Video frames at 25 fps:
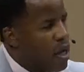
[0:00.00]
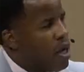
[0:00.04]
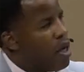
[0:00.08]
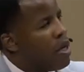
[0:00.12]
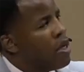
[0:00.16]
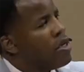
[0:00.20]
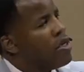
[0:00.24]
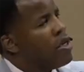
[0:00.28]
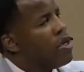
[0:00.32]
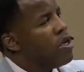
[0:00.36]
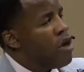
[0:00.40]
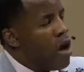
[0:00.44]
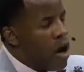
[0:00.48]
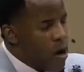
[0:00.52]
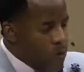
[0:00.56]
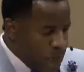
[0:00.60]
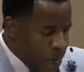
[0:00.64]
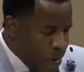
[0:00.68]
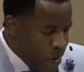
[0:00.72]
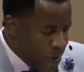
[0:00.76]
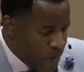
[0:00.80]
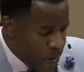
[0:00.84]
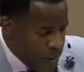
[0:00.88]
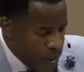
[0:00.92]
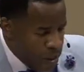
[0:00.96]
The young
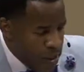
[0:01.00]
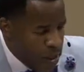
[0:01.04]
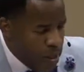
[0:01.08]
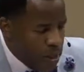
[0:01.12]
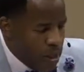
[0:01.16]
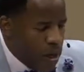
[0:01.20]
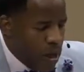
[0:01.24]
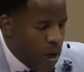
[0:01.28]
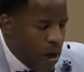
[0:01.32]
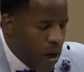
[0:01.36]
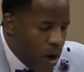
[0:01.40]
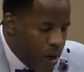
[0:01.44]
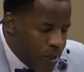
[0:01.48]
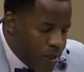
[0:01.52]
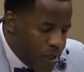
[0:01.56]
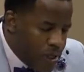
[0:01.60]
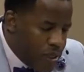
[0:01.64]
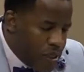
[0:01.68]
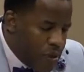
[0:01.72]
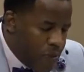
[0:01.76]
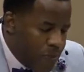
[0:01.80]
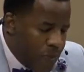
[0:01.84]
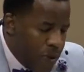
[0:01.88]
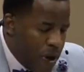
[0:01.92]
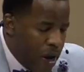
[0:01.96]
people got a
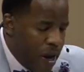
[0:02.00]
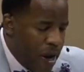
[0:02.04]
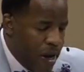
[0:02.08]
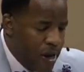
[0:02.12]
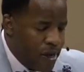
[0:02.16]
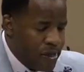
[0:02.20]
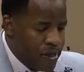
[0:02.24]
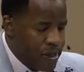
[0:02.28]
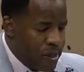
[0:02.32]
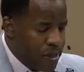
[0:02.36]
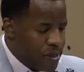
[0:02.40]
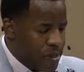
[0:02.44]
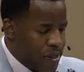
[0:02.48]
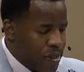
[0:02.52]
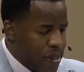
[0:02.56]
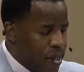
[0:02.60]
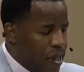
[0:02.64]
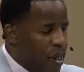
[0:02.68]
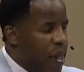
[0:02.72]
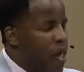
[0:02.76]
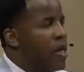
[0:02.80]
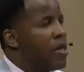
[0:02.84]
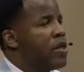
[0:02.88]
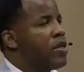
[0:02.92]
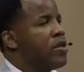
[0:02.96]
surprise as they
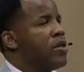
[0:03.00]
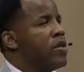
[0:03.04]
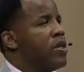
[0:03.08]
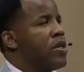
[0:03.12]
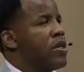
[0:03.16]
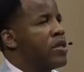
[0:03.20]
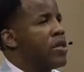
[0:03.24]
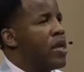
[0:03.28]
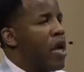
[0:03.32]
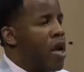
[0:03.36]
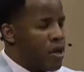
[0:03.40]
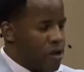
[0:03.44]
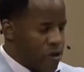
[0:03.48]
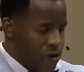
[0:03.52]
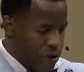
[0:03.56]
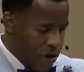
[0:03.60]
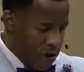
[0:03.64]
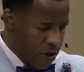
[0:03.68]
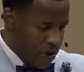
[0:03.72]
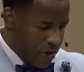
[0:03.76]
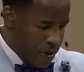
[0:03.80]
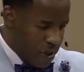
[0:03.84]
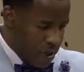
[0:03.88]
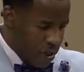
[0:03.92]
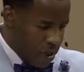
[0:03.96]
entered the
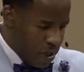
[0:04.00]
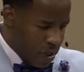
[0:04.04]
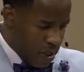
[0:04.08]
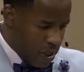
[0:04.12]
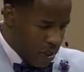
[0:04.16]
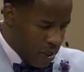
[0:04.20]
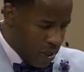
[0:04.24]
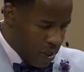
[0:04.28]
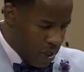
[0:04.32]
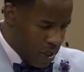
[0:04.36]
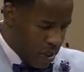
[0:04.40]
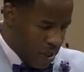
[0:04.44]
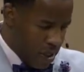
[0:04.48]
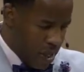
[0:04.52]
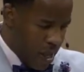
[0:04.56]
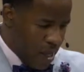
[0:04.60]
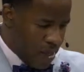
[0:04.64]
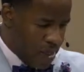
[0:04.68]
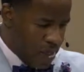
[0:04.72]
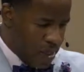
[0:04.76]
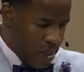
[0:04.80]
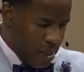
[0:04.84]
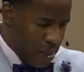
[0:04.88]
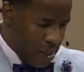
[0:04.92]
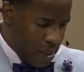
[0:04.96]
sanctuary
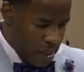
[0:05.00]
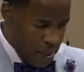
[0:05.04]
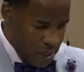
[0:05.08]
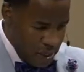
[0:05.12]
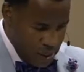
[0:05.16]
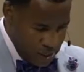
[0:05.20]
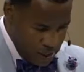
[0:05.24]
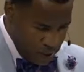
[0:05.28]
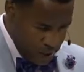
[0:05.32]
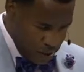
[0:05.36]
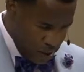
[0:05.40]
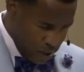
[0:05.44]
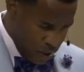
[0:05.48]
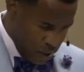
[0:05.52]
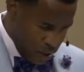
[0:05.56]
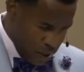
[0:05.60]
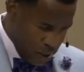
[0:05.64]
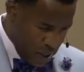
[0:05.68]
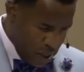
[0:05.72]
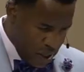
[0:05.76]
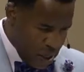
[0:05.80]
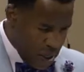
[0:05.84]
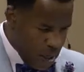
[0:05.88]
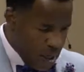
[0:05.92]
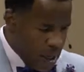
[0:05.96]
that day,
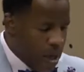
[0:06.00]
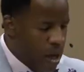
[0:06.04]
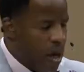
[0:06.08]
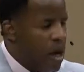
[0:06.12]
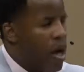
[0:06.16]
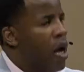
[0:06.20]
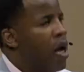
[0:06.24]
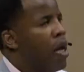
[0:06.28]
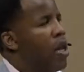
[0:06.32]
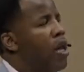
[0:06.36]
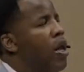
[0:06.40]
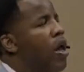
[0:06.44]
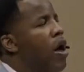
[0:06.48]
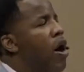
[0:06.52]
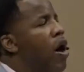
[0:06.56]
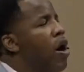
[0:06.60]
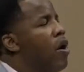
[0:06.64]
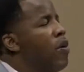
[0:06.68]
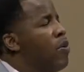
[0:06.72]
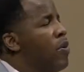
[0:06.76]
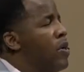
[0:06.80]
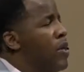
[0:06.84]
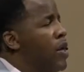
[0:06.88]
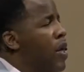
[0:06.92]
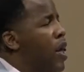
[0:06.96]
along
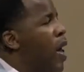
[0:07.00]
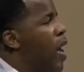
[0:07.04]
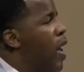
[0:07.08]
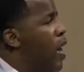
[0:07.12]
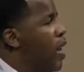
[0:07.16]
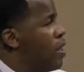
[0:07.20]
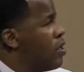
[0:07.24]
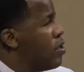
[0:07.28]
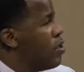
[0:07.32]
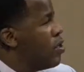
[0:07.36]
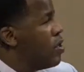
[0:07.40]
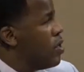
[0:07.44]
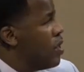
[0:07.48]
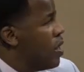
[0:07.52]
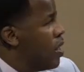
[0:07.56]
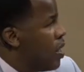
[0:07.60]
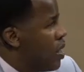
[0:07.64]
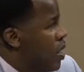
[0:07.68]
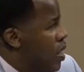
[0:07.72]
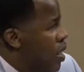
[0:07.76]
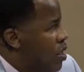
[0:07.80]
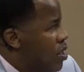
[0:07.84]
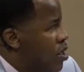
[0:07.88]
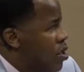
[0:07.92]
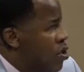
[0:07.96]
with a handshake
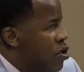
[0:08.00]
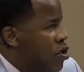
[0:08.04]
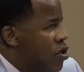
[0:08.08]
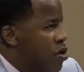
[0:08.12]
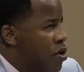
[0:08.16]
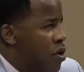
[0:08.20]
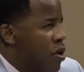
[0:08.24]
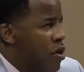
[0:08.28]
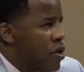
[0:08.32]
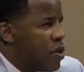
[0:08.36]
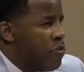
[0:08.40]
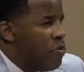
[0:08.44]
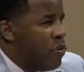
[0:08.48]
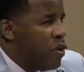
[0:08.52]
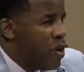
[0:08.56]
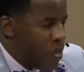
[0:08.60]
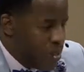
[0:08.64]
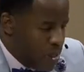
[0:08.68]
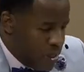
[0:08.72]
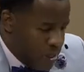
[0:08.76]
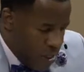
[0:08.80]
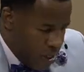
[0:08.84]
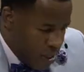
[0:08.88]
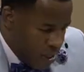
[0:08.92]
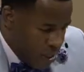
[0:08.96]
and the church
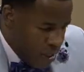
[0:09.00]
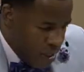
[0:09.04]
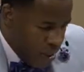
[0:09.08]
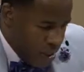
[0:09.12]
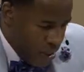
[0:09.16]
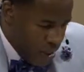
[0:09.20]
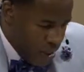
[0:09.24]
bulletin.